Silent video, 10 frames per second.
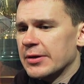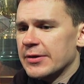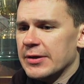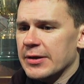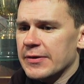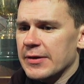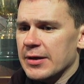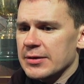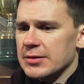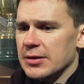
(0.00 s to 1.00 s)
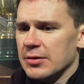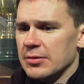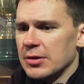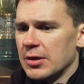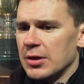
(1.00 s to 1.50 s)
I think that,
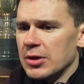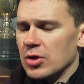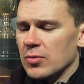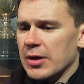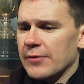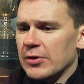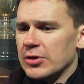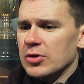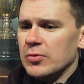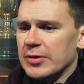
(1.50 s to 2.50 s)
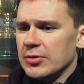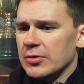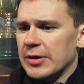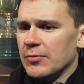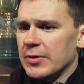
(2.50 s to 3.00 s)
we're kind of on a
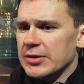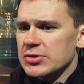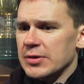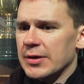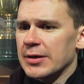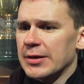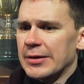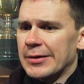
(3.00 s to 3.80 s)
two-game winning streak.